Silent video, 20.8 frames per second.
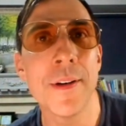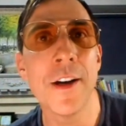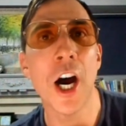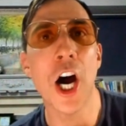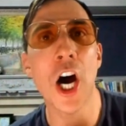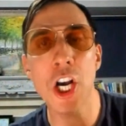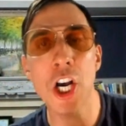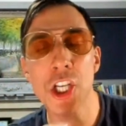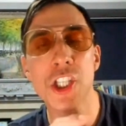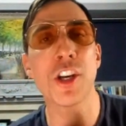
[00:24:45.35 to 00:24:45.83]

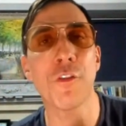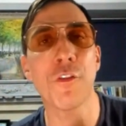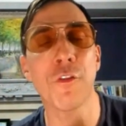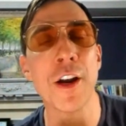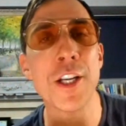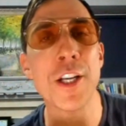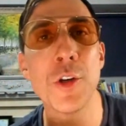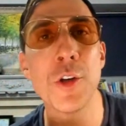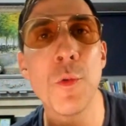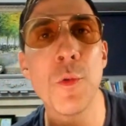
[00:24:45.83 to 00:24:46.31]
Ask your
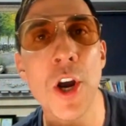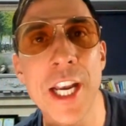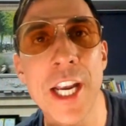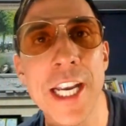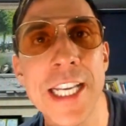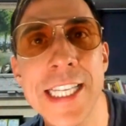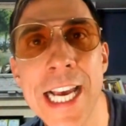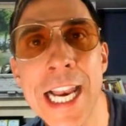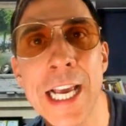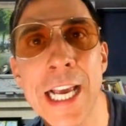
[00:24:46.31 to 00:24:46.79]
friends who work
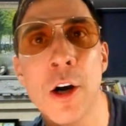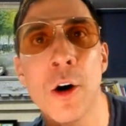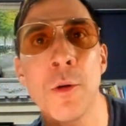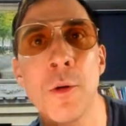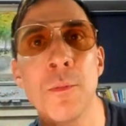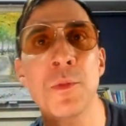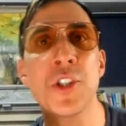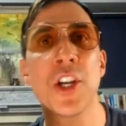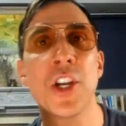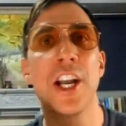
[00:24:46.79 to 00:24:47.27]
in
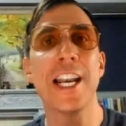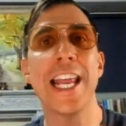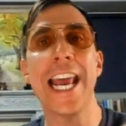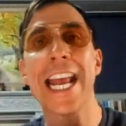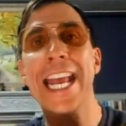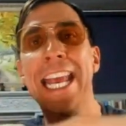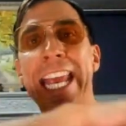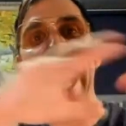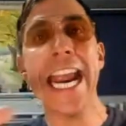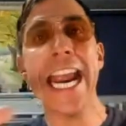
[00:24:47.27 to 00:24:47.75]
telecoms. They're
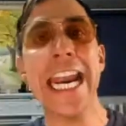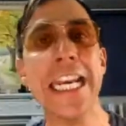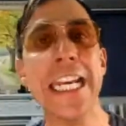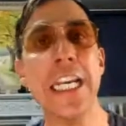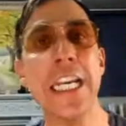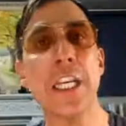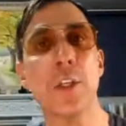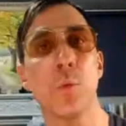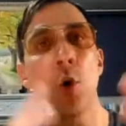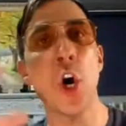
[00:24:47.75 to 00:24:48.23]
getting
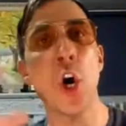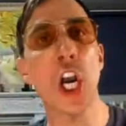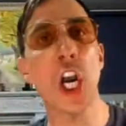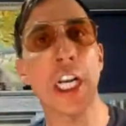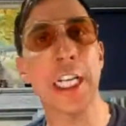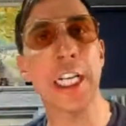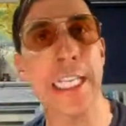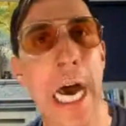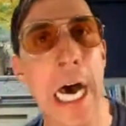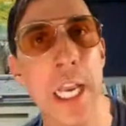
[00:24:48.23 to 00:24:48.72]
this
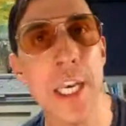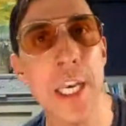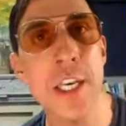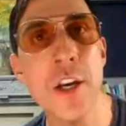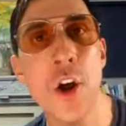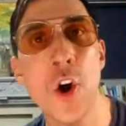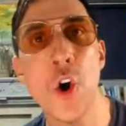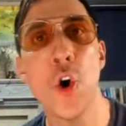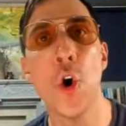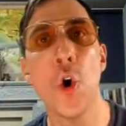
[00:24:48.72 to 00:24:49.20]
work
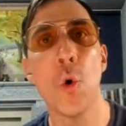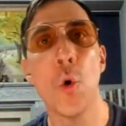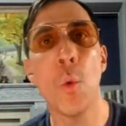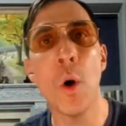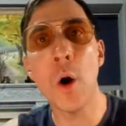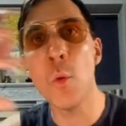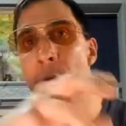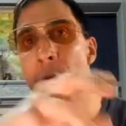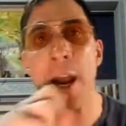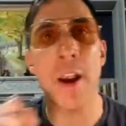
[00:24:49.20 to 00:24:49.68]
done
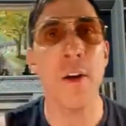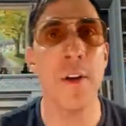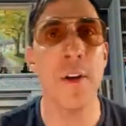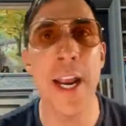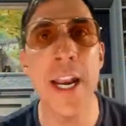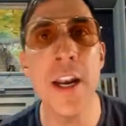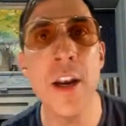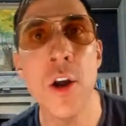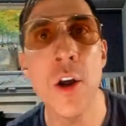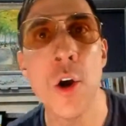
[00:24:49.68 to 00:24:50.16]
while we're
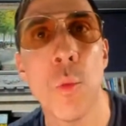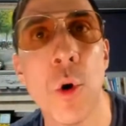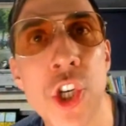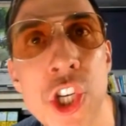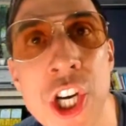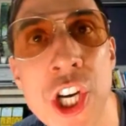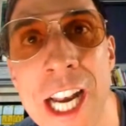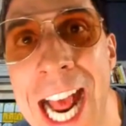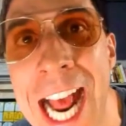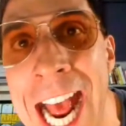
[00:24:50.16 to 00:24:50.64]
in
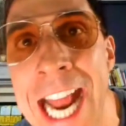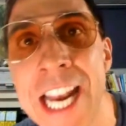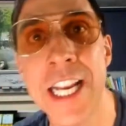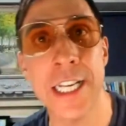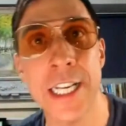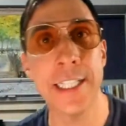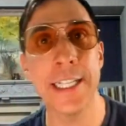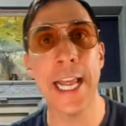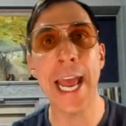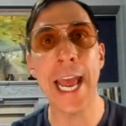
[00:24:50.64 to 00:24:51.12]
watching Ant
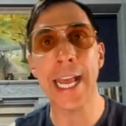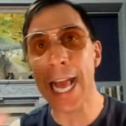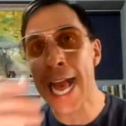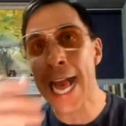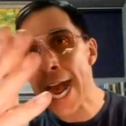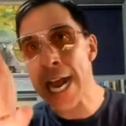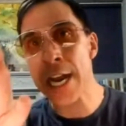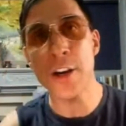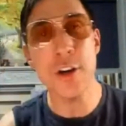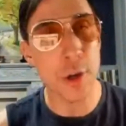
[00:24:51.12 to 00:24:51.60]
and Dec,
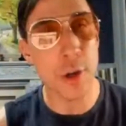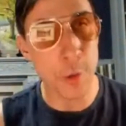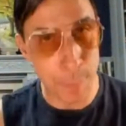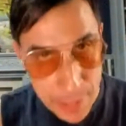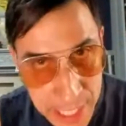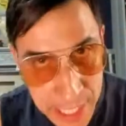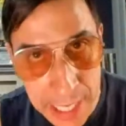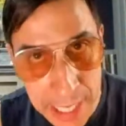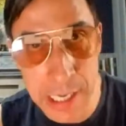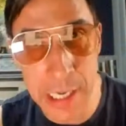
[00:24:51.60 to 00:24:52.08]
and
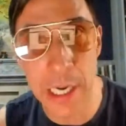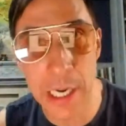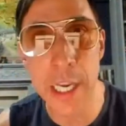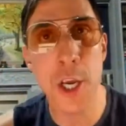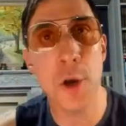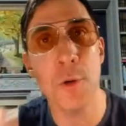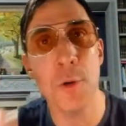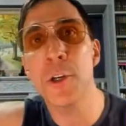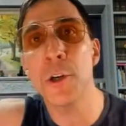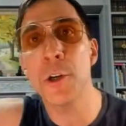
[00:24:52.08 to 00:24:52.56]
particularly
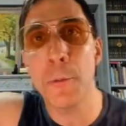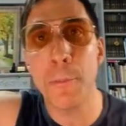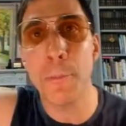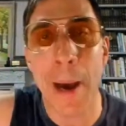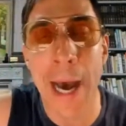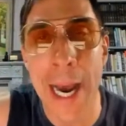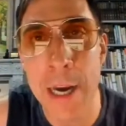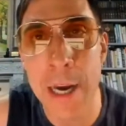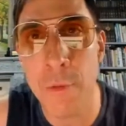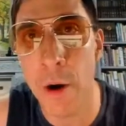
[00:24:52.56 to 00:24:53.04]
who is on the
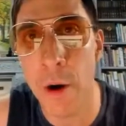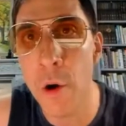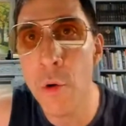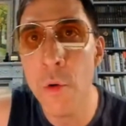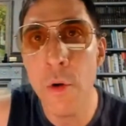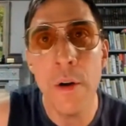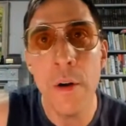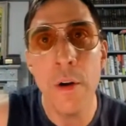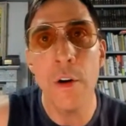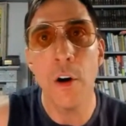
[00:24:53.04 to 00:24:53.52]

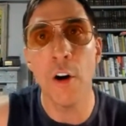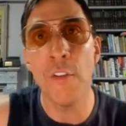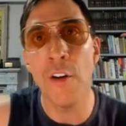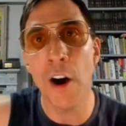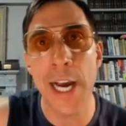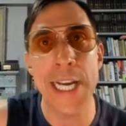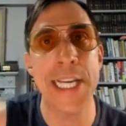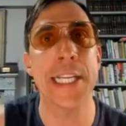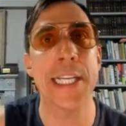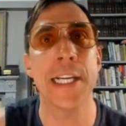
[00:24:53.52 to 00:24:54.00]
payroll of
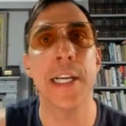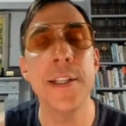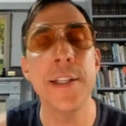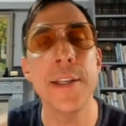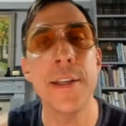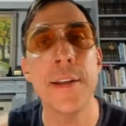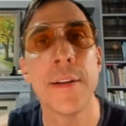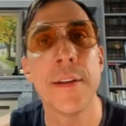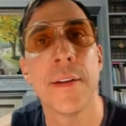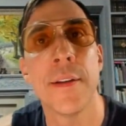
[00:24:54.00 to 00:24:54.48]
Iceland
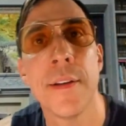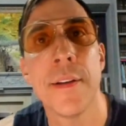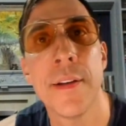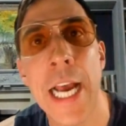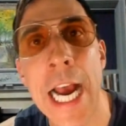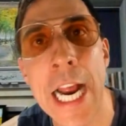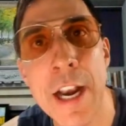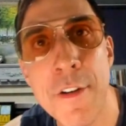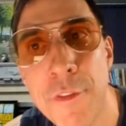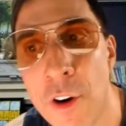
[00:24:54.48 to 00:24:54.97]

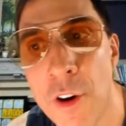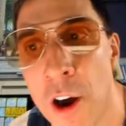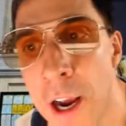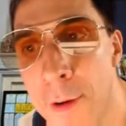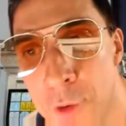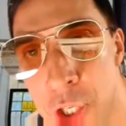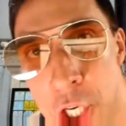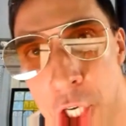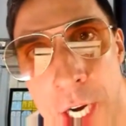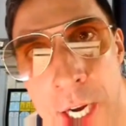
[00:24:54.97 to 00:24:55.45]
and
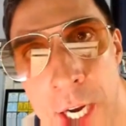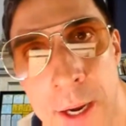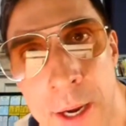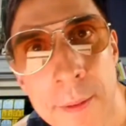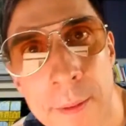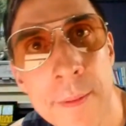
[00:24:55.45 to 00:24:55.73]
5G.